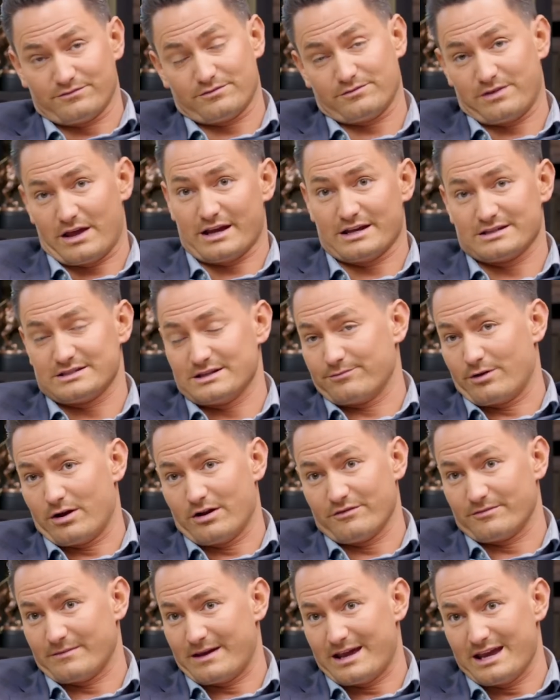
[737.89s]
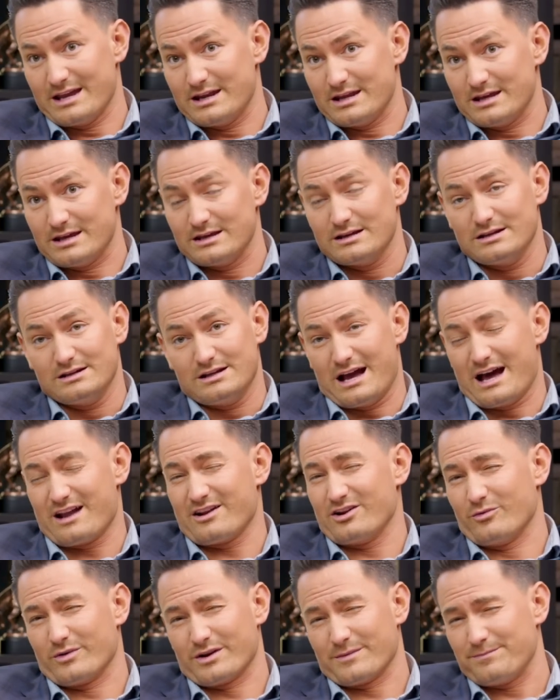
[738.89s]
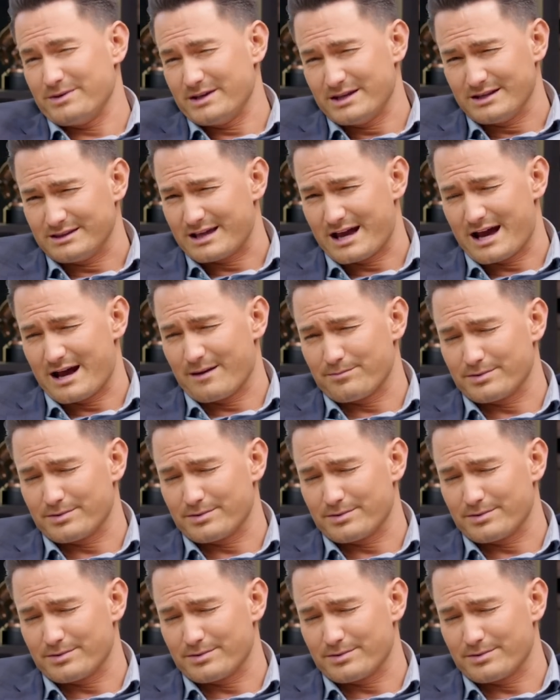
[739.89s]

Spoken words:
like I said, probably from 80, I don't know what it peaked at,